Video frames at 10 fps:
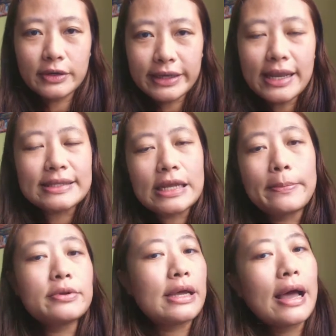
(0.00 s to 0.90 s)
Okay,
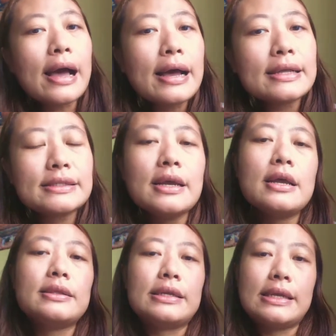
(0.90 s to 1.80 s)
example the heart,
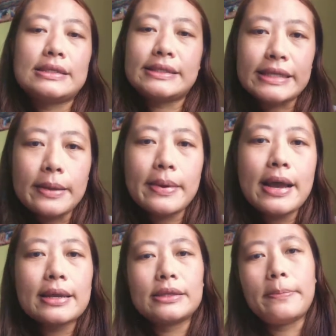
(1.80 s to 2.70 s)
the stomach,